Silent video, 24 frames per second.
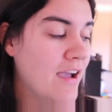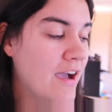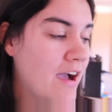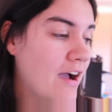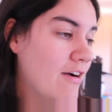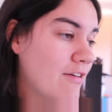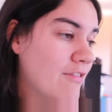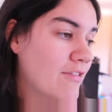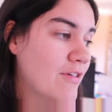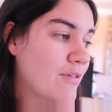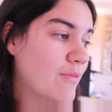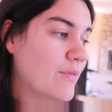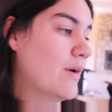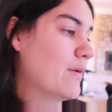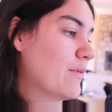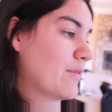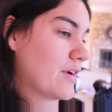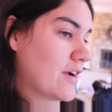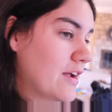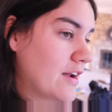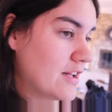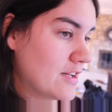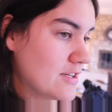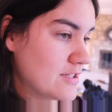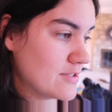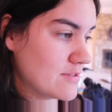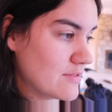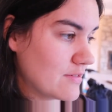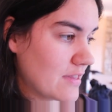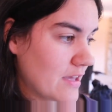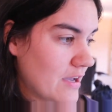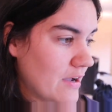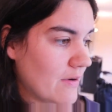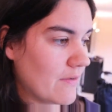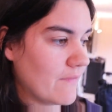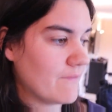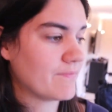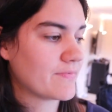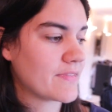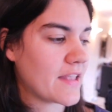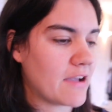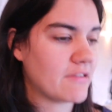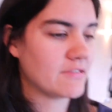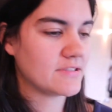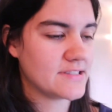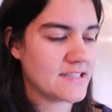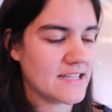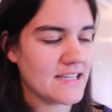I don't know what we're gonna do though.
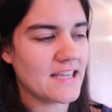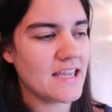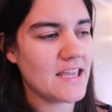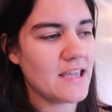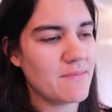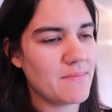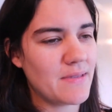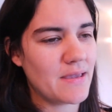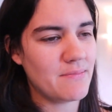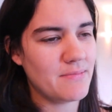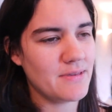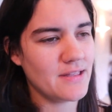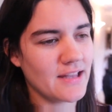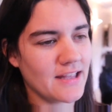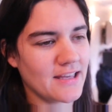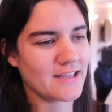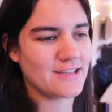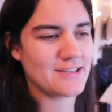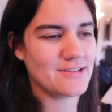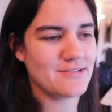I was thinking maybe like